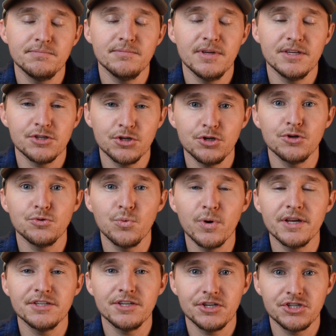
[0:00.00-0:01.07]
is a good
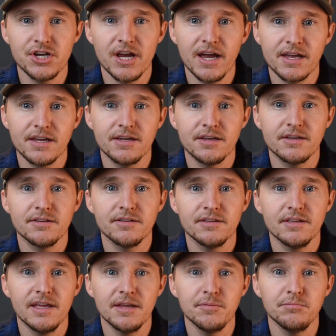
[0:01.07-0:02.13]
one to check
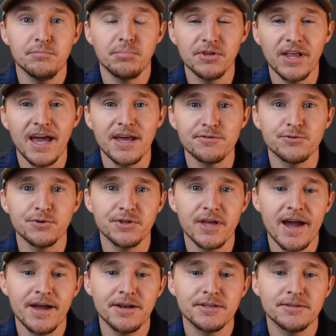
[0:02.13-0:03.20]
and plan for
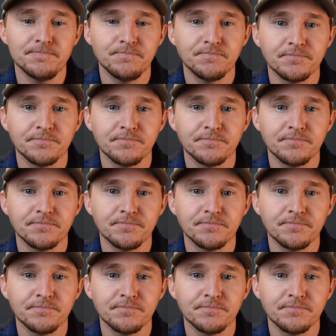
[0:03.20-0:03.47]
that.